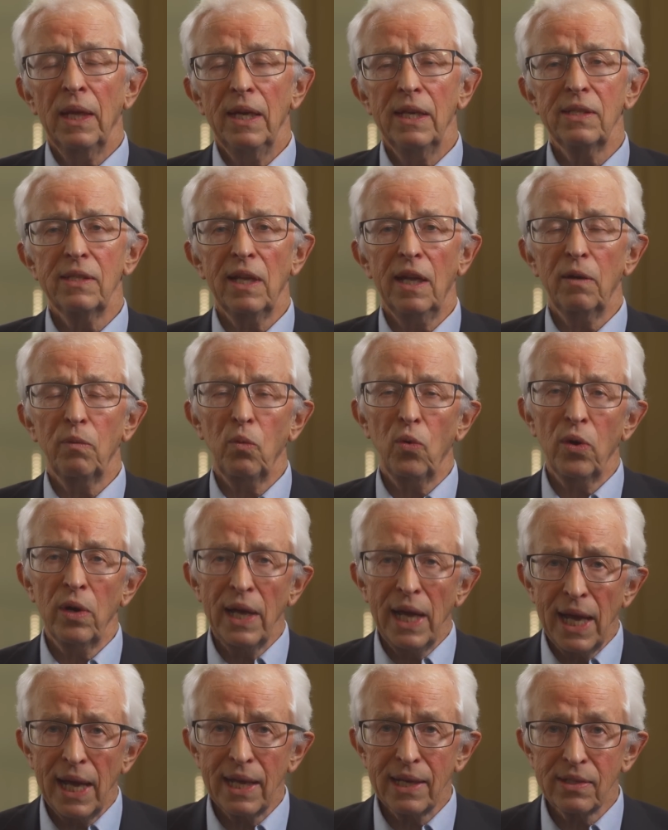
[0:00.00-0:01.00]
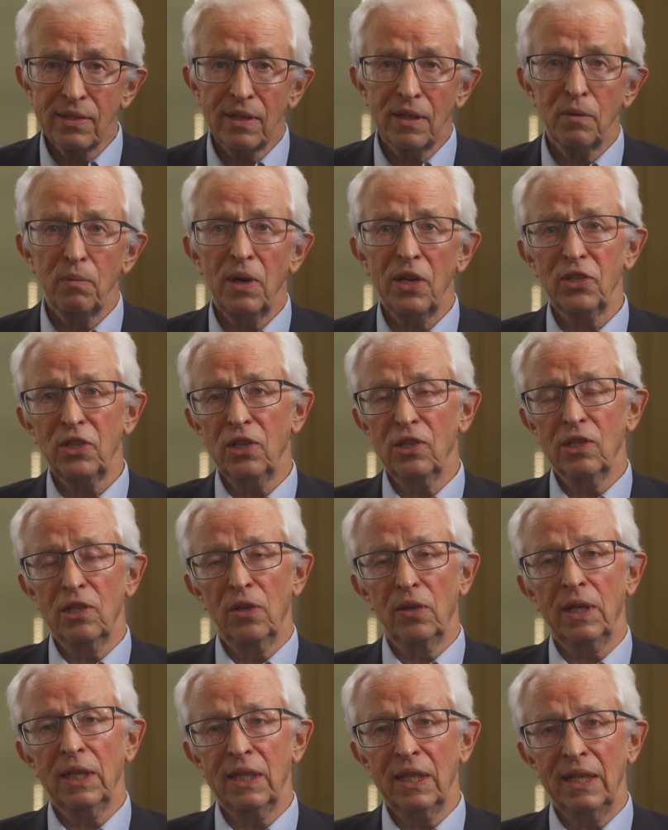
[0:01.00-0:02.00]
is that whereas the Russians
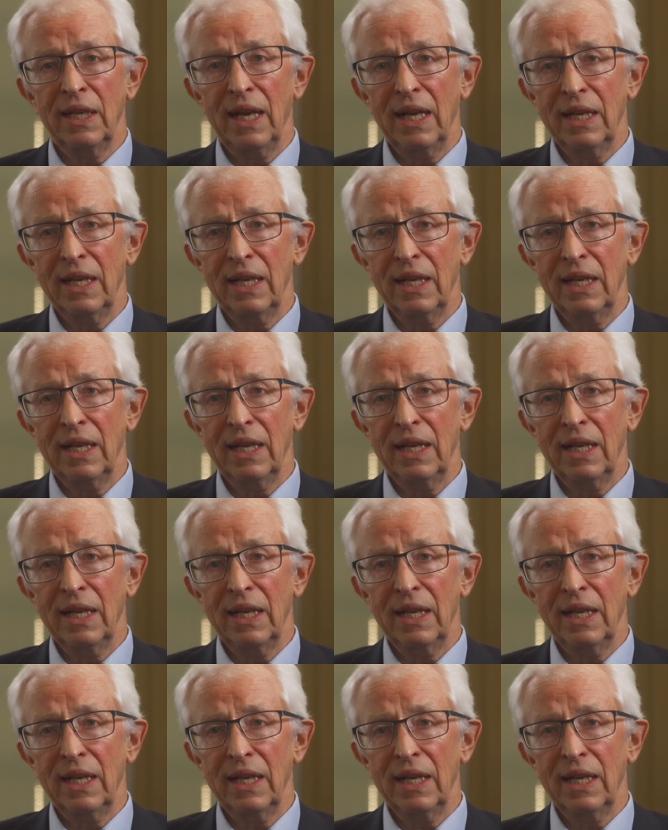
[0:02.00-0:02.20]
look at the